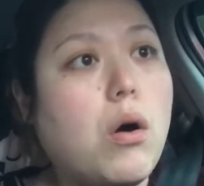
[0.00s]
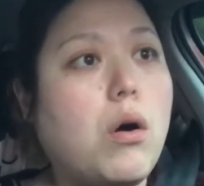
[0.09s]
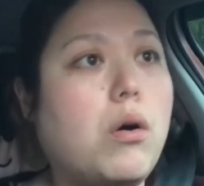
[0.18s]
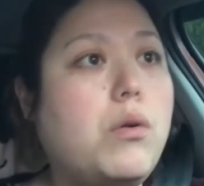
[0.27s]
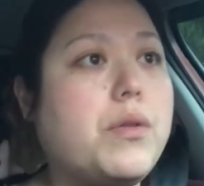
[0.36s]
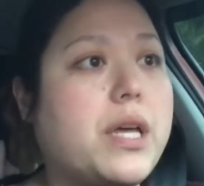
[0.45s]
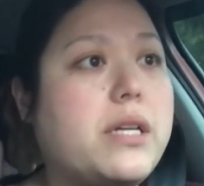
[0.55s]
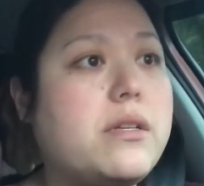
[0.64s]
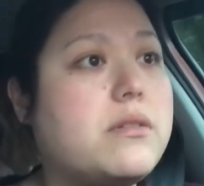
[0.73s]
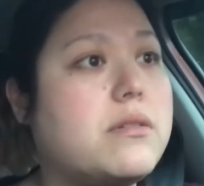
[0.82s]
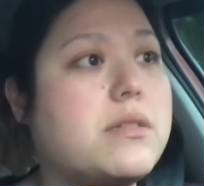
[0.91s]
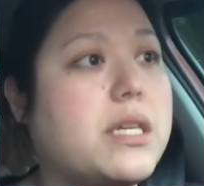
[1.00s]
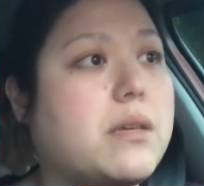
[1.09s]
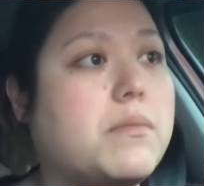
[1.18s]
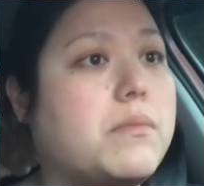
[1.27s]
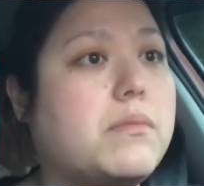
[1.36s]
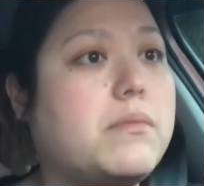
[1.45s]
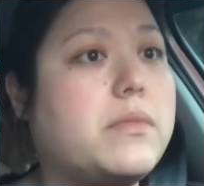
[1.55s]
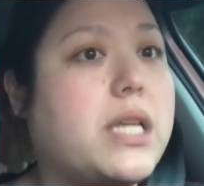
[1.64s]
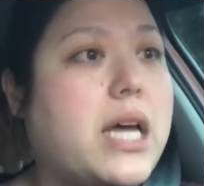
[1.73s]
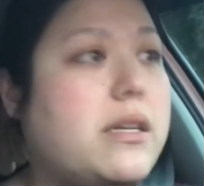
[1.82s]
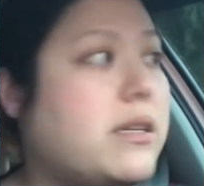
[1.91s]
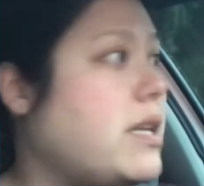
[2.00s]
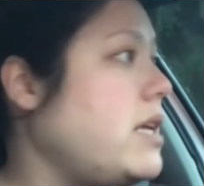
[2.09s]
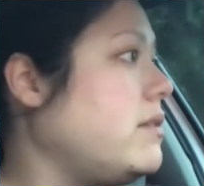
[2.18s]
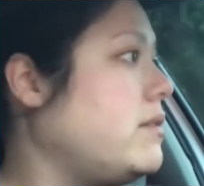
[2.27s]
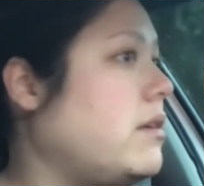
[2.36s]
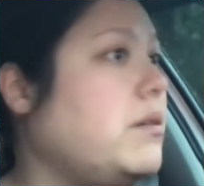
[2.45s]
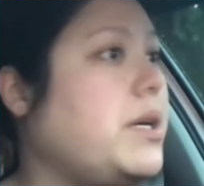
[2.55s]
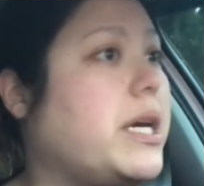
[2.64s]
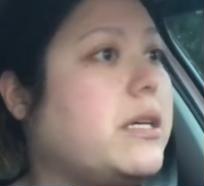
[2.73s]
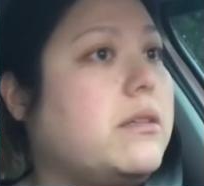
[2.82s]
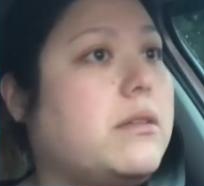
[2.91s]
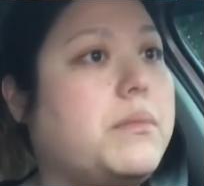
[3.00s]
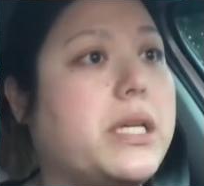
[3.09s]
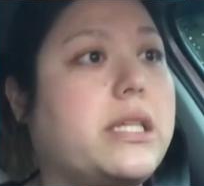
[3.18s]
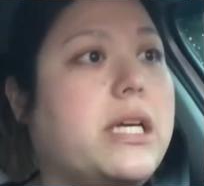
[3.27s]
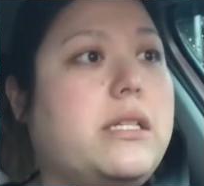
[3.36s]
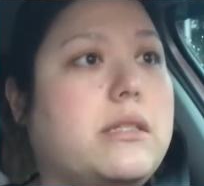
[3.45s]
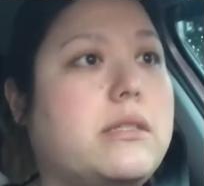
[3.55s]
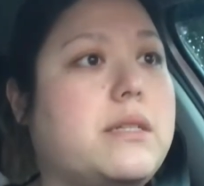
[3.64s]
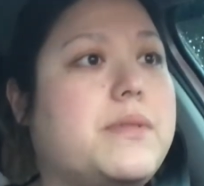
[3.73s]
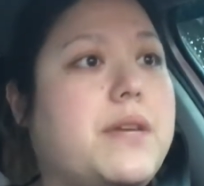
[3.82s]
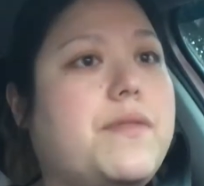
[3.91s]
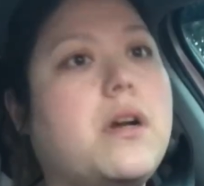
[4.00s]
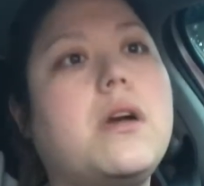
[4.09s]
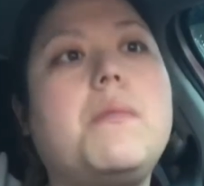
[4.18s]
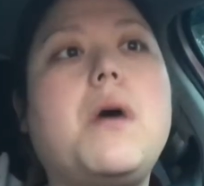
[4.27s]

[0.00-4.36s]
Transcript: Oh, that doesn't seem, that, okay. That didn't seem safe. Come